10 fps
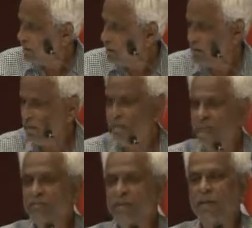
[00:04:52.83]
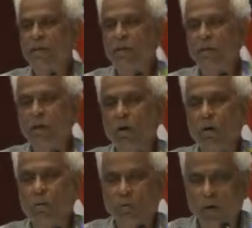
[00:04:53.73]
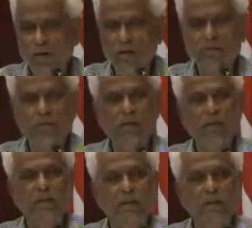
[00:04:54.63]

This has been one of the